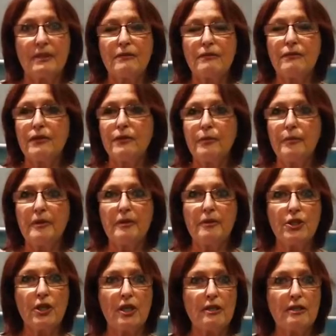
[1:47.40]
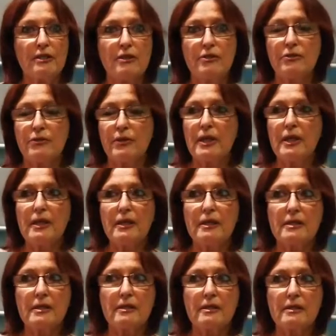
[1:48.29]
It's a very big challenge. Really,
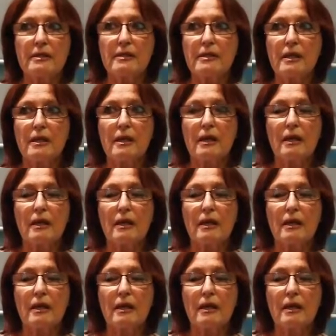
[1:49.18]
it is.